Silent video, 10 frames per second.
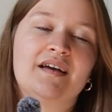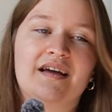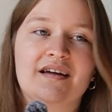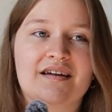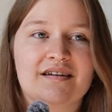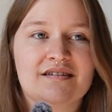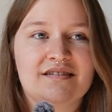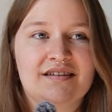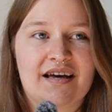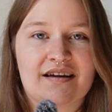
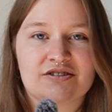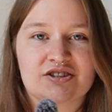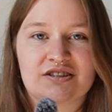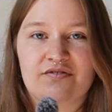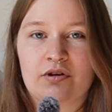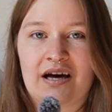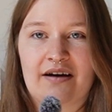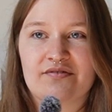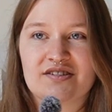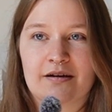And yeah, just if you
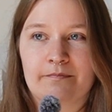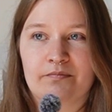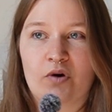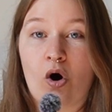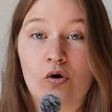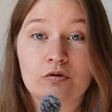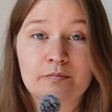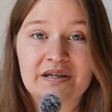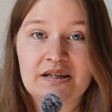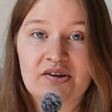have some
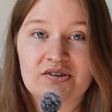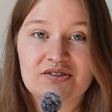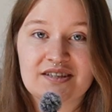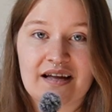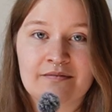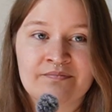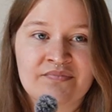old pillows that